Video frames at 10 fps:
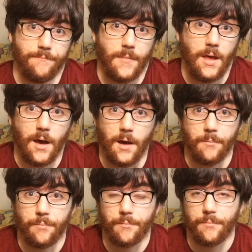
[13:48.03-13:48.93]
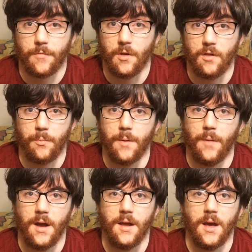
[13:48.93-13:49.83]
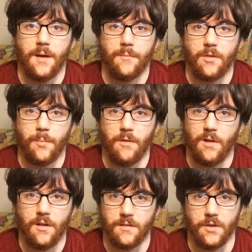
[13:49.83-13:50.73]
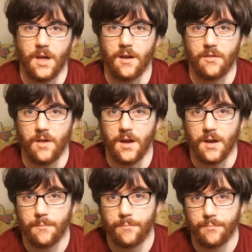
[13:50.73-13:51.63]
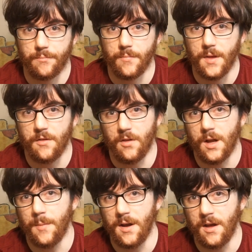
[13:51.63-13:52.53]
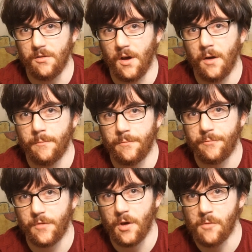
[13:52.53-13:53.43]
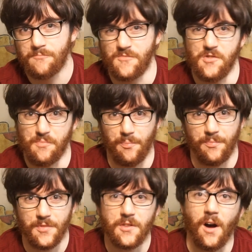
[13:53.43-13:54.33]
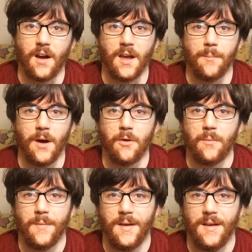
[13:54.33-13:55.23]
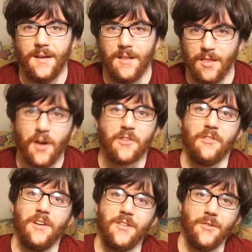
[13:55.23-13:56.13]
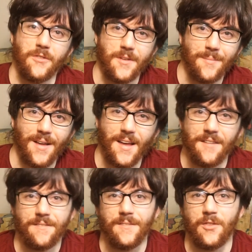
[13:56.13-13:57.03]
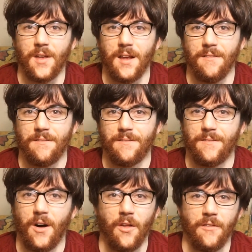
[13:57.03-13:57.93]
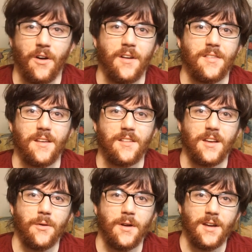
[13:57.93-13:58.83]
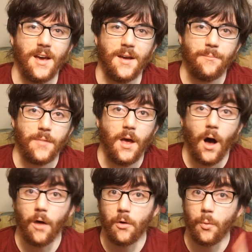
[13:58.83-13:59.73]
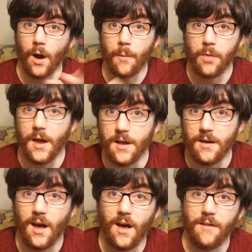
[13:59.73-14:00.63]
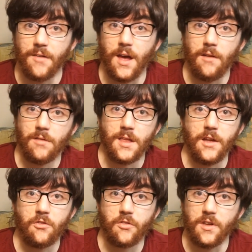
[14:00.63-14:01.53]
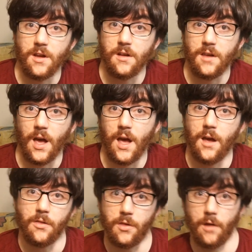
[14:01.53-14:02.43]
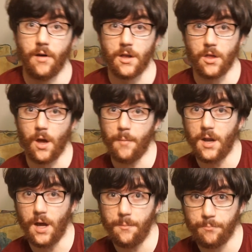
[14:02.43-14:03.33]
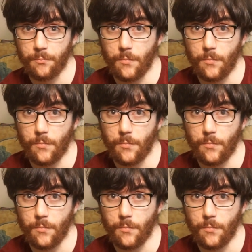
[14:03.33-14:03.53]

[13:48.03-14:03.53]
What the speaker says: Yeah, so that's been my day. It's been relatively unexciting, as a lot of my days are. So, just talking about larger issues in my life, instead of all the various things I do in a day. Although we are planning to have a really interesting day, theoretically, on Monday,